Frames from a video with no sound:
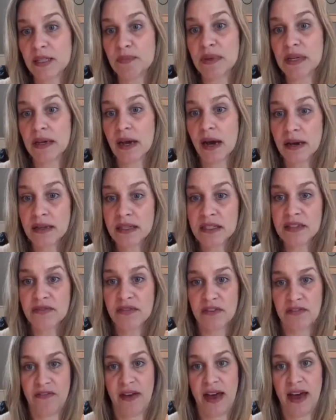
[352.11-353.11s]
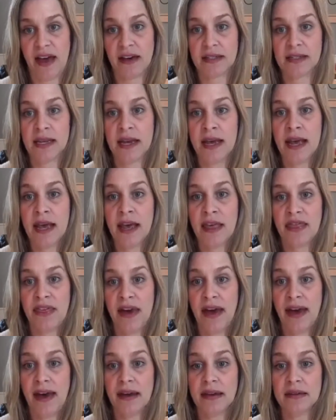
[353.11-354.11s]
because of the fact
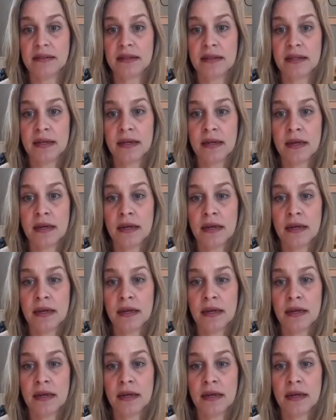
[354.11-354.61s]
that